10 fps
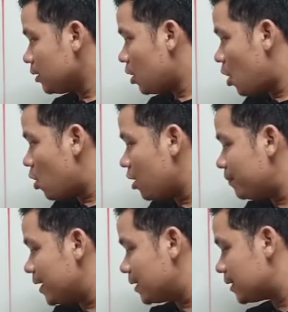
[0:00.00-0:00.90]
all of
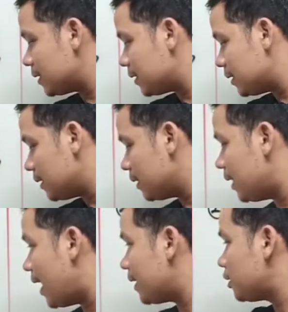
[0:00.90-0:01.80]
this
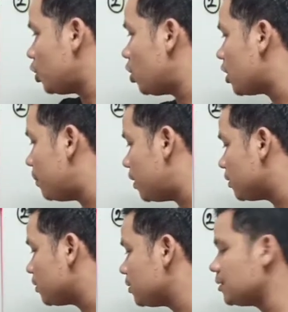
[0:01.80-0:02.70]
that talk
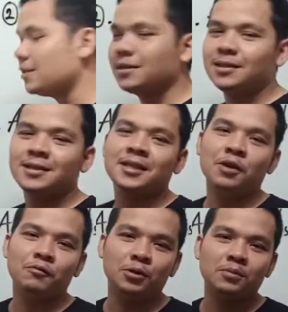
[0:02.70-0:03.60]
about
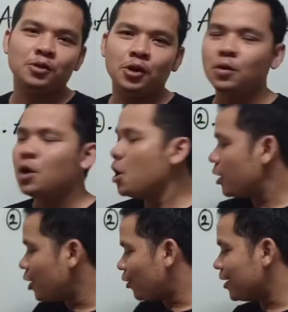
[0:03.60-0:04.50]
start verb, you know,
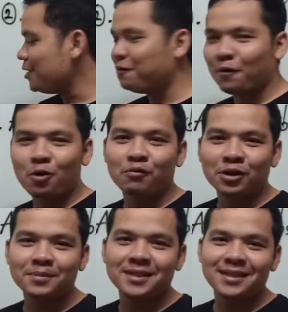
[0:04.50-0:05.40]
not only 4
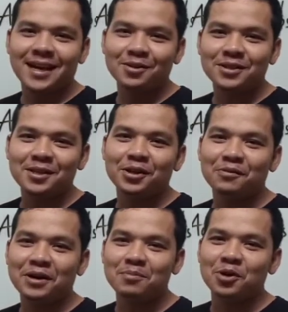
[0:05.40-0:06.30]
verbs that you see on the
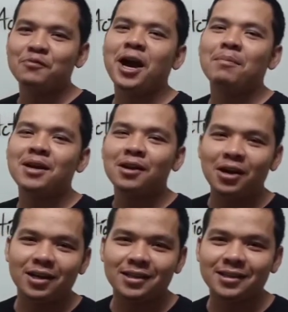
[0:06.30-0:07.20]
whiteboard, we have a
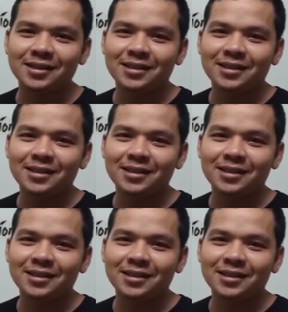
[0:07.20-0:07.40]
lot,